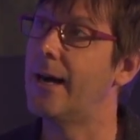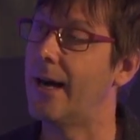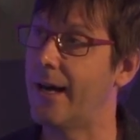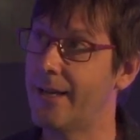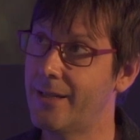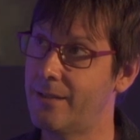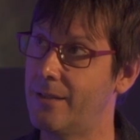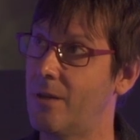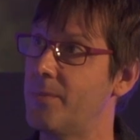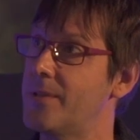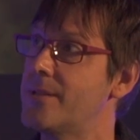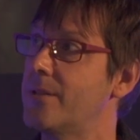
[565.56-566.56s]
I ended
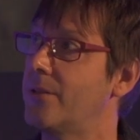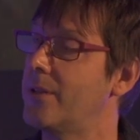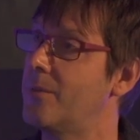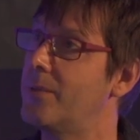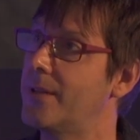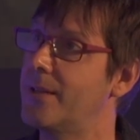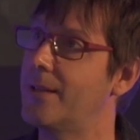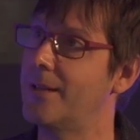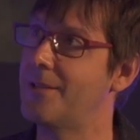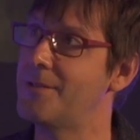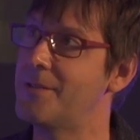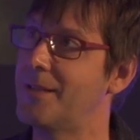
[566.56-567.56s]
up at Sony
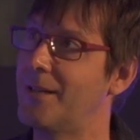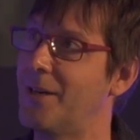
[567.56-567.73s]
because